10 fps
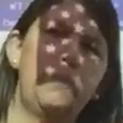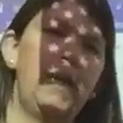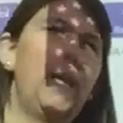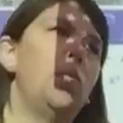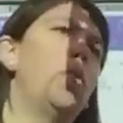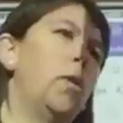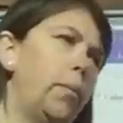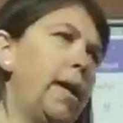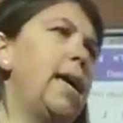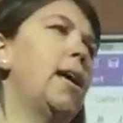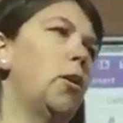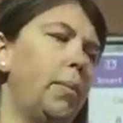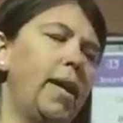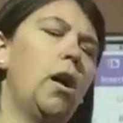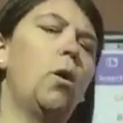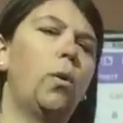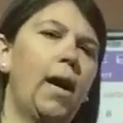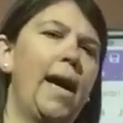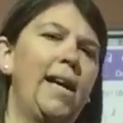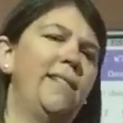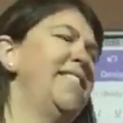to be and it'll be okay.